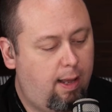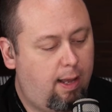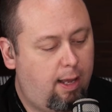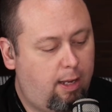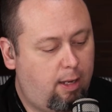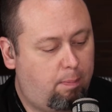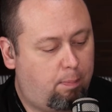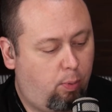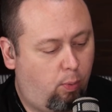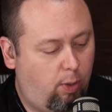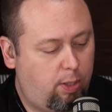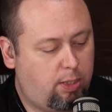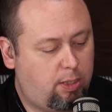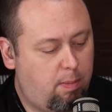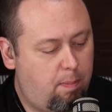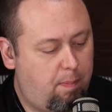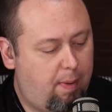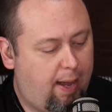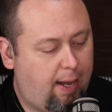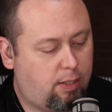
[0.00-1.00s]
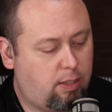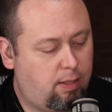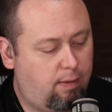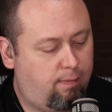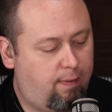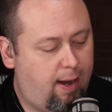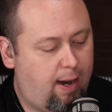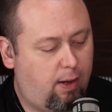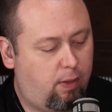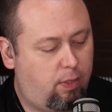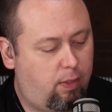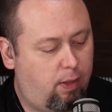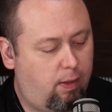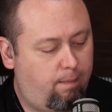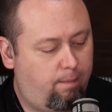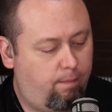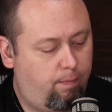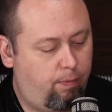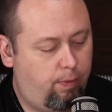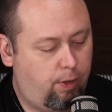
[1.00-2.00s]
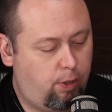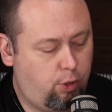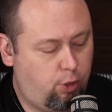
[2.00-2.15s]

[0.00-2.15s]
he points them back to the fact that the